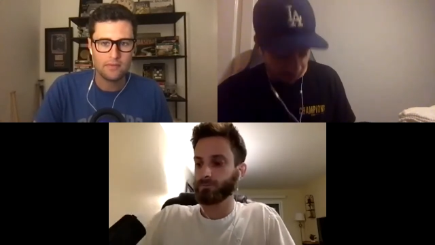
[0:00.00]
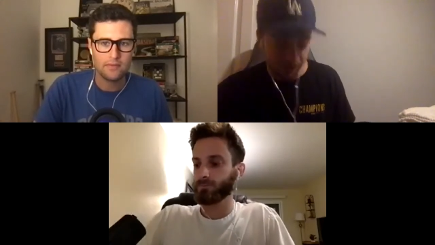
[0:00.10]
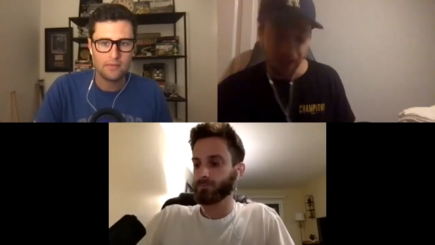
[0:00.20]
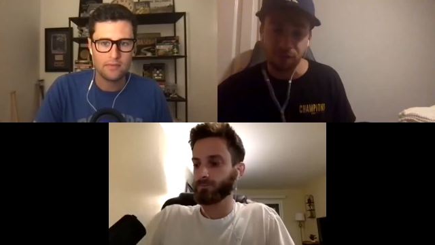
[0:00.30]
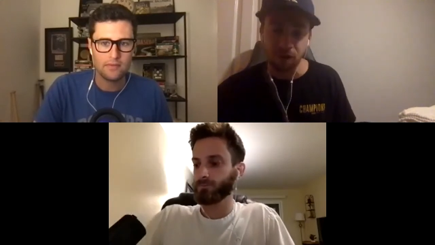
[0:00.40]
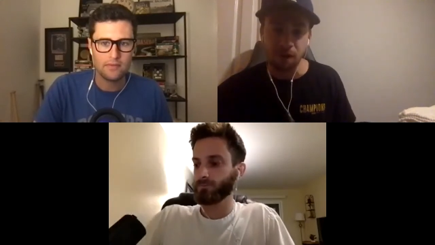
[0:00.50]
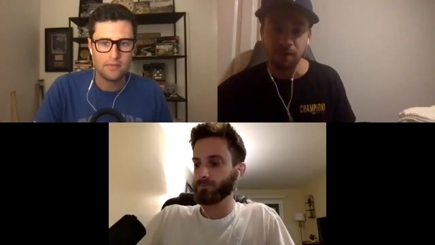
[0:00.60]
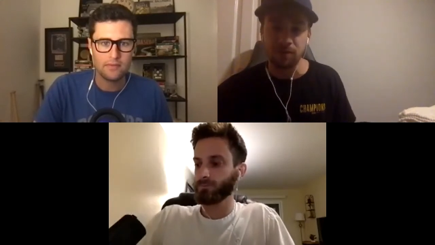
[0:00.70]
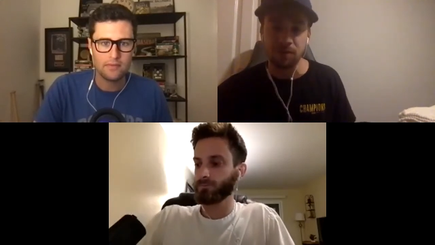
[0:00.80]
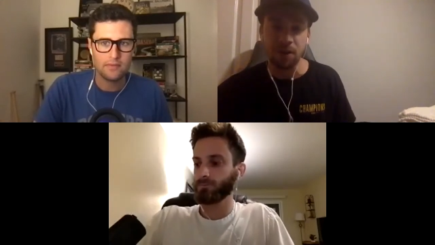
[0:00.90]
Speaker 1: Gave
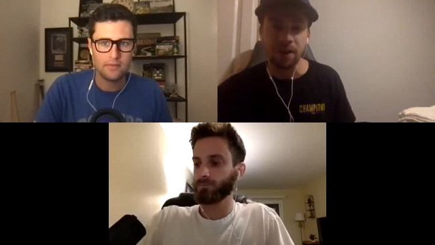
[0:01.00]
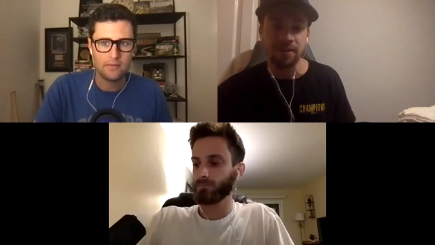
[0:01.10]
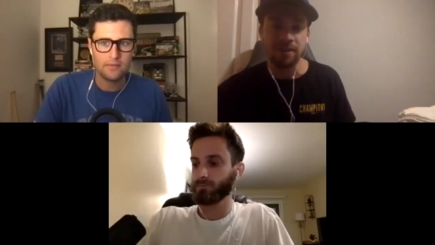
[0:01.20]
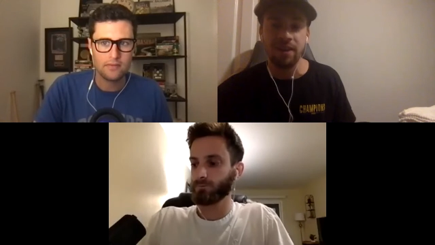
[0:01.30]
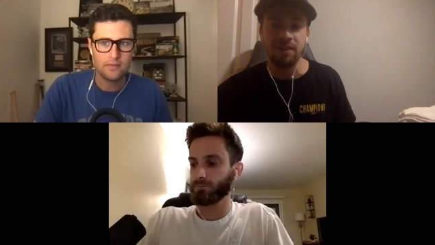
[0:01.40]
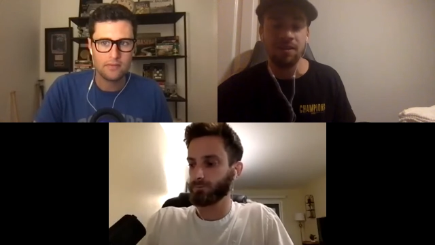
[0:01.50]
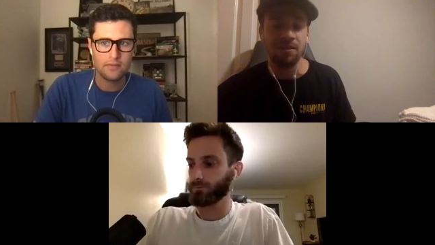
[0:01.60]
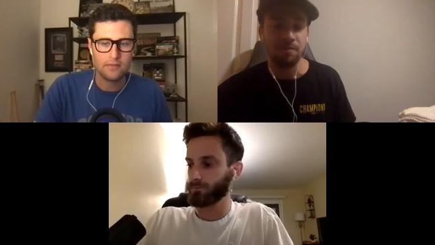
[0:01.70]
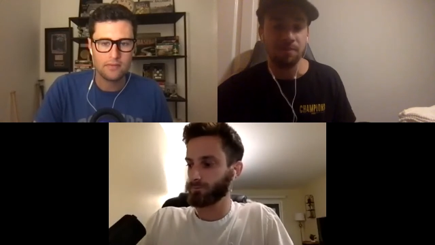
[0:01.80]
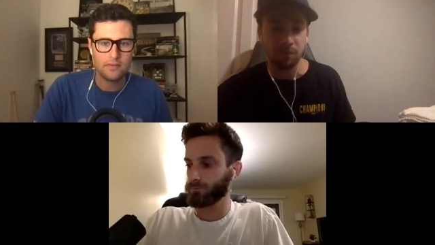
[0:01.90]
Roberts no
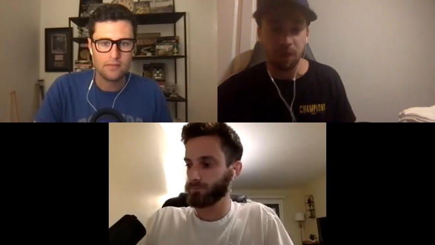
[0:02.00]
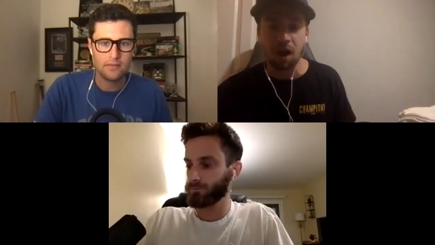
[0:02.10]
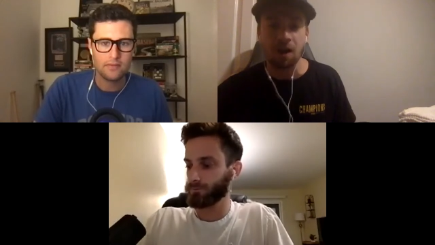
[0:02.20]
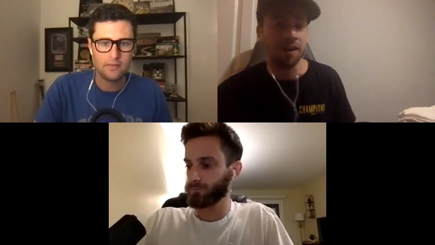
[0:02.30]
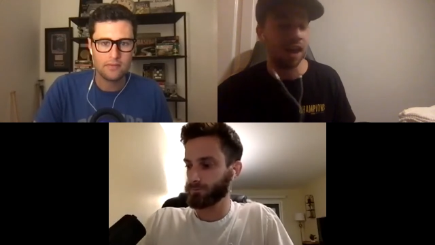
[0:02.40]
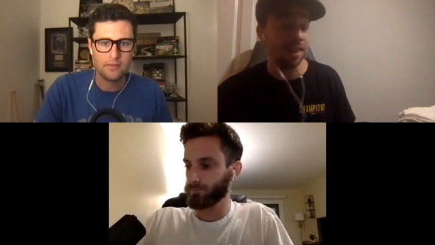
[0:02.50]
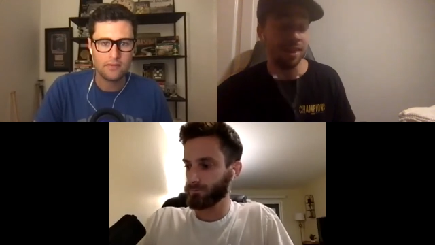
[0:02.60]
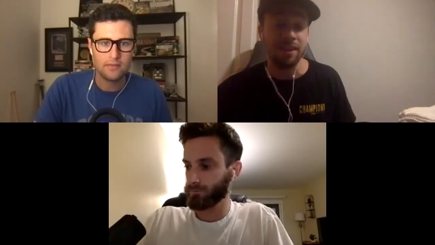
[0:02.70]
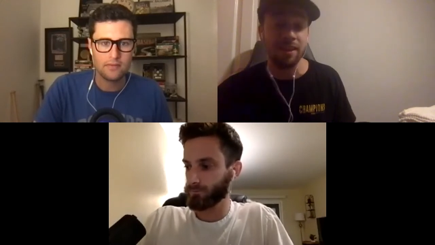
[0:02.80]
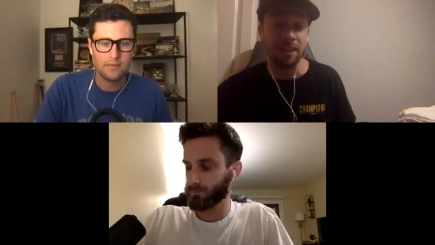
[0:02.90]
hesitation. Uh, I
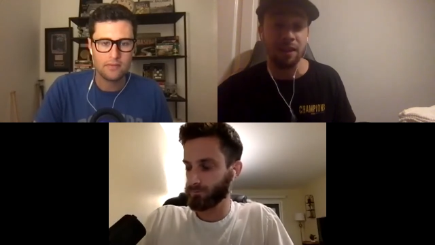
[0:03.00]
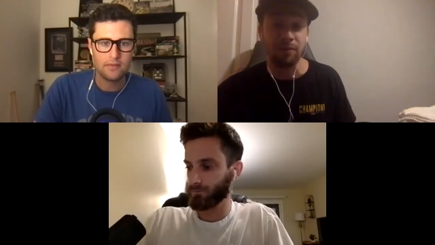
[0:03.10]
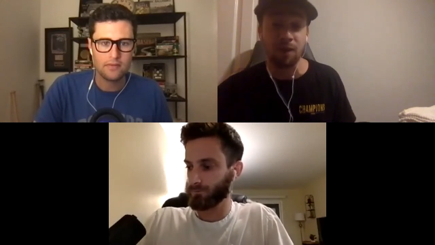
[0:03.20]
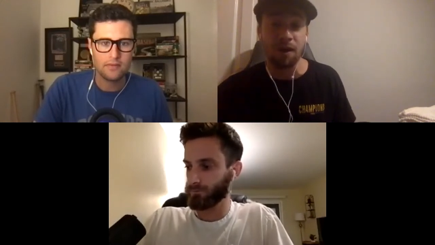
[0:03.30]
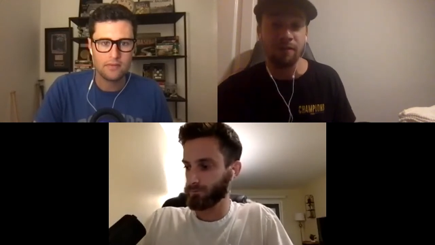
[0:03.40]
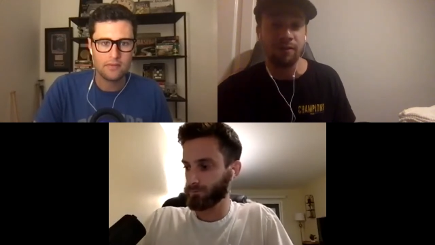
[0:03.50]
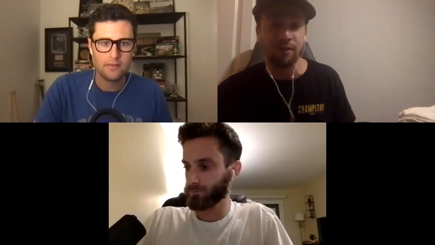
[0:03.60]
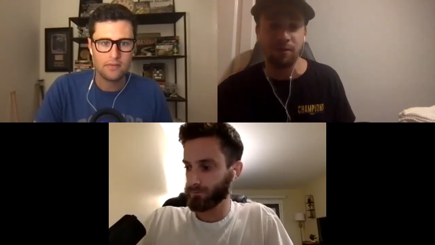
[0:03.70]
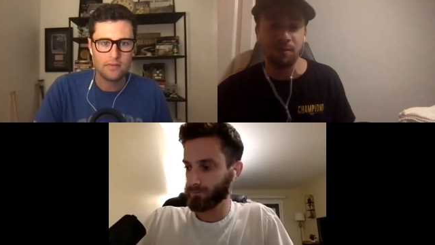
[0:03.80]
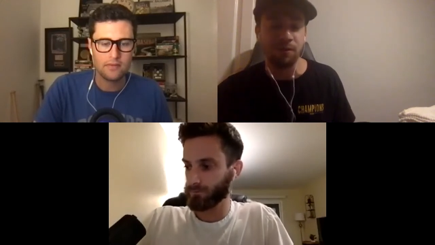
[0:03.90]
think it was
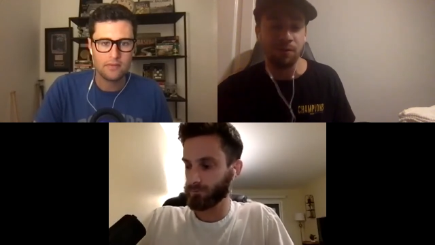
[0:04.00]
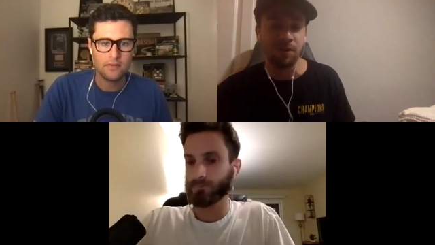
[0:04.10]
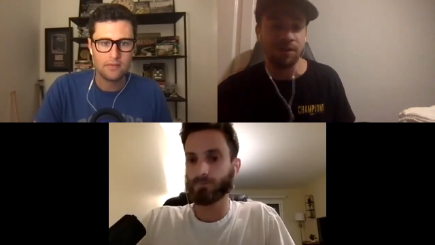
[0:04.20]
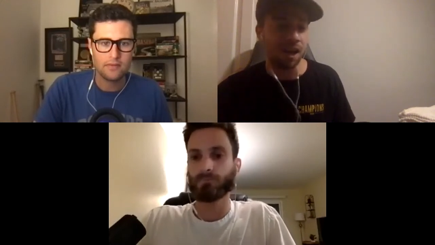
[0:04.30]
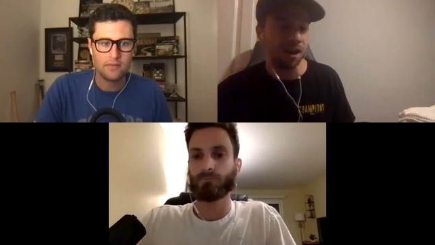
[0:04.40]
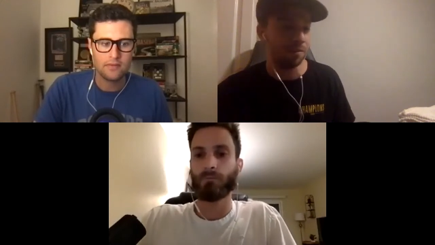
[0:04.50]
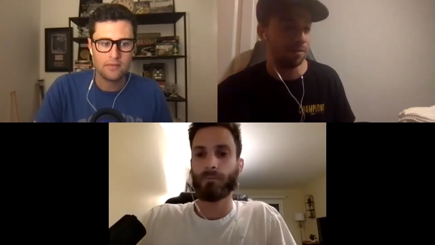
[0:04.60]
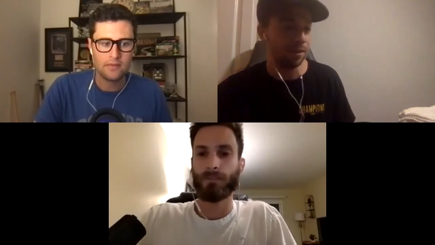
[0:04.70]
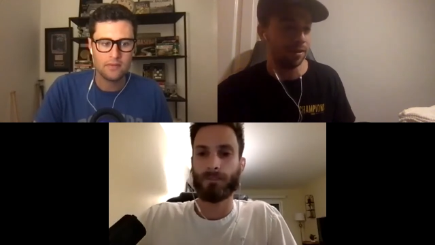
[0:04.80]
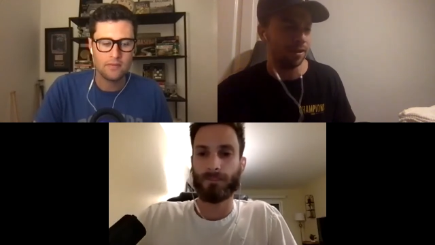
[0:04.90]
obviously the move. It worked out
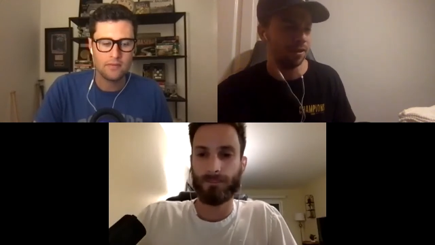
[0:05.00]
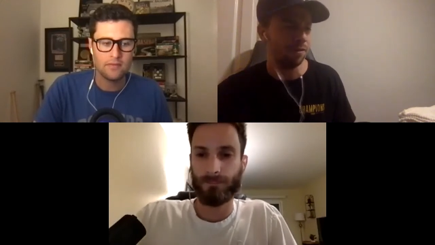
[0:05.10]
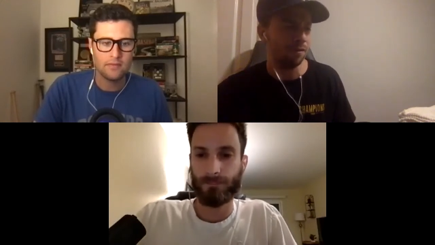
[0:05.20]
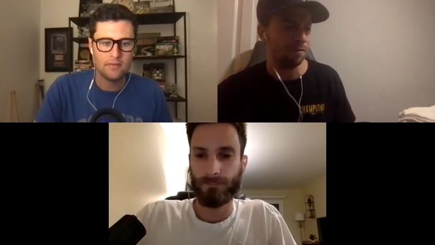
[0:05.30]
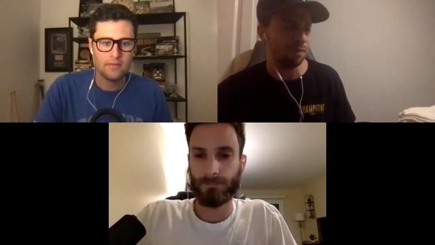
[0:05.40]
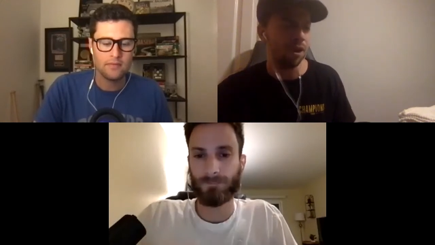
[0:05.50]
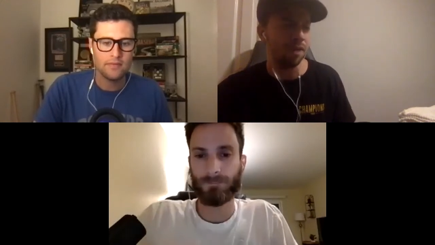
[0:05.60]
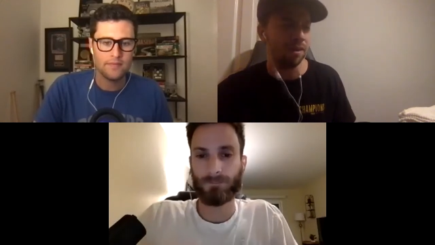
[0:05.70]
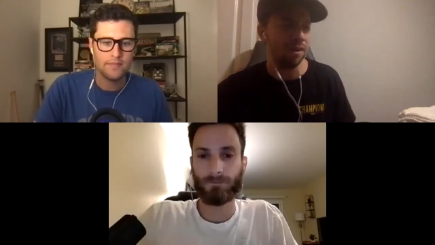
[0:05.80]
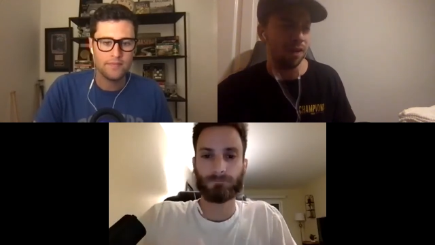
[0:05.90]
because it would have probably
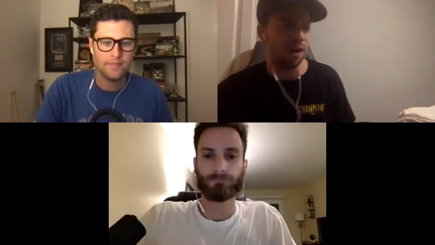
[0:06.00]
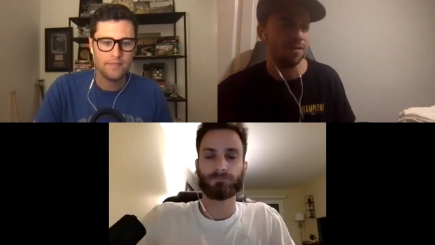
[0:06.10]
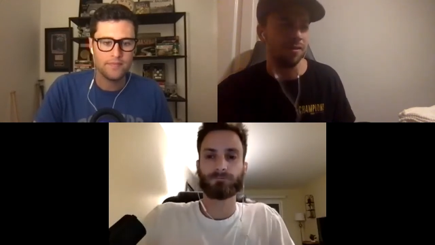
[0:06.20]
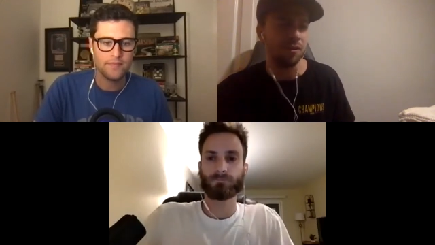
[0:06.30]
been Gonsolin